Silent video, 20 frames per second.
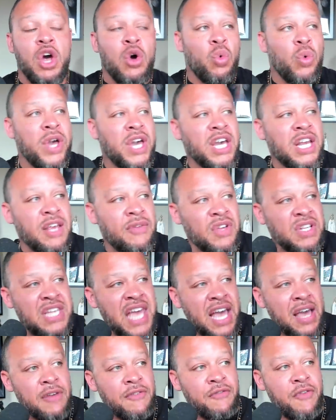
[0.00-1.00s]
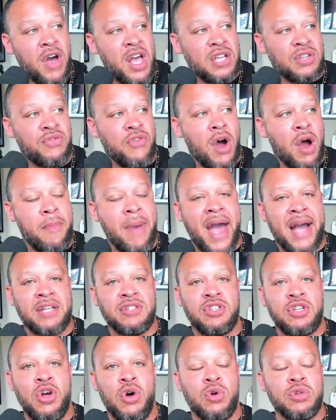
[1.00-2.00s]
We could even take it as far back
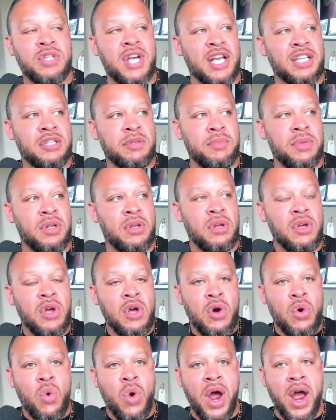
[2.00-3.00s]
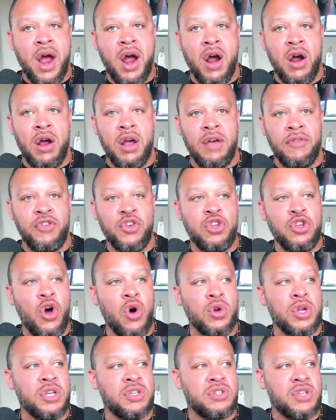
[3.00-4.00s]
as the Old Testament, where if you
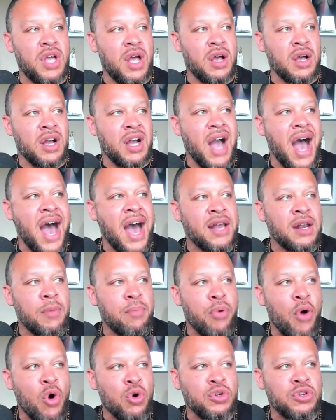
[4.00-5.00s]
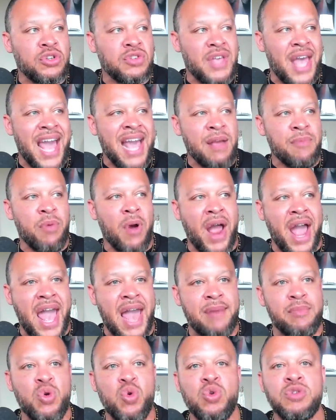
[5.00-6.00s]
notice, God approaches
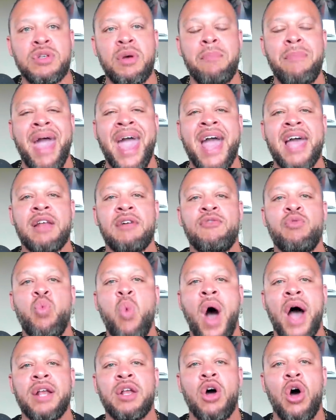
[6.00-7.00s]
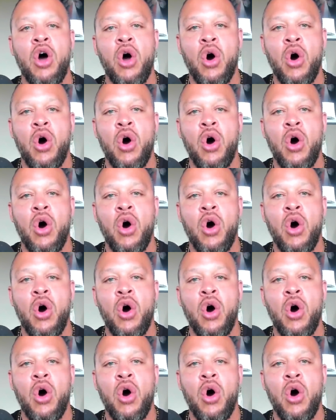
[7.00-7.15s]
Abraham, who's a man of what?